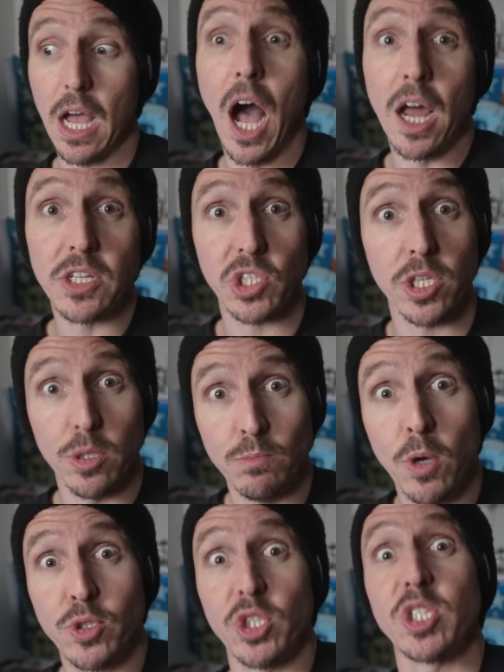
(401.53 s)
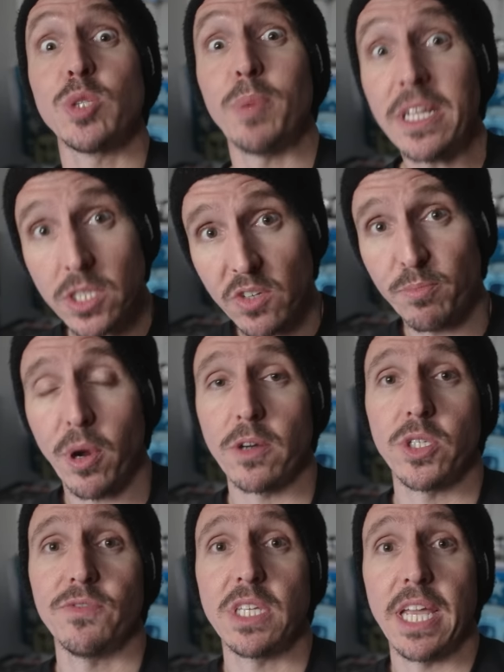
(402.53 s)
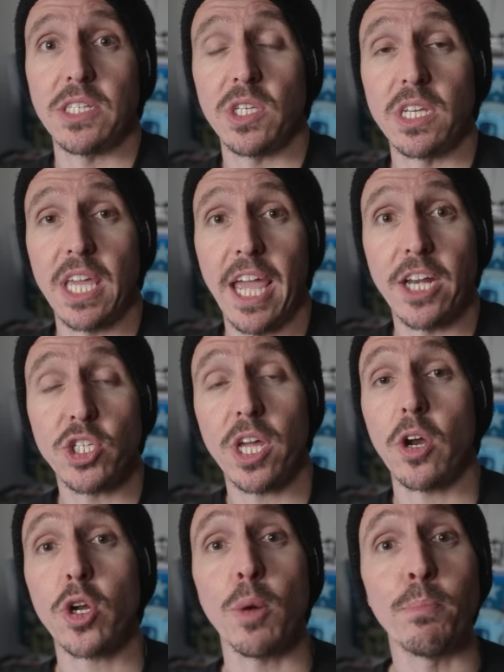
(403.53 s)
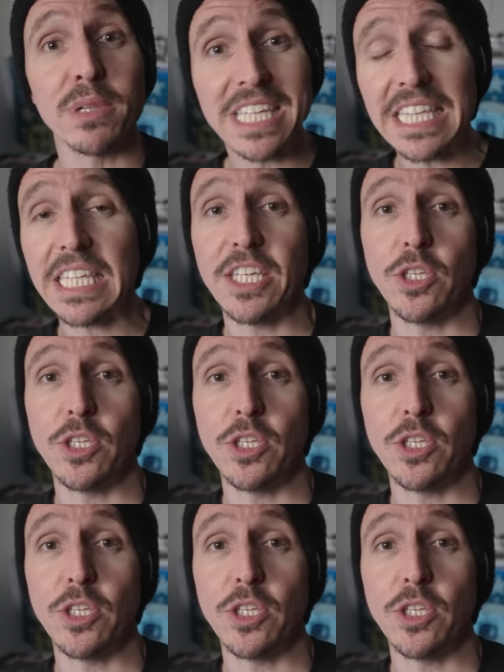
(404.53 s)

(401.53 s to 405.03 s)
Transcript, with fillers: honestly the most expensive parts of the 8Sinn cage, that are completely